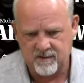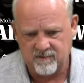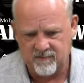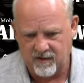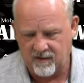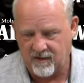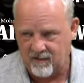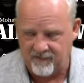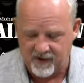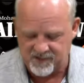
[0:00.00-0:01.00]
and
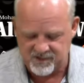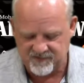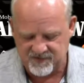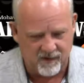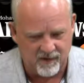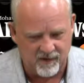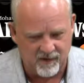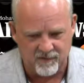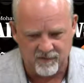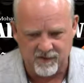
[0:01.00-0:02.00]
in fact, Jeff said he
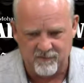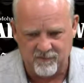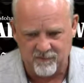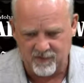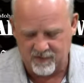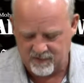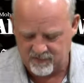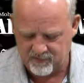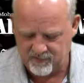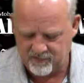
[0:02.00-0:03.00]
followed the
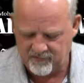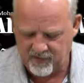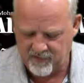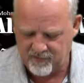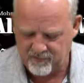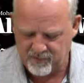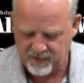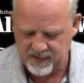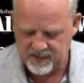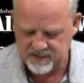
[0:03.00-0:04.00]
fire and
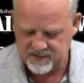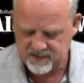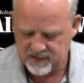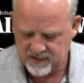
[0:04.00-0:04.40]
police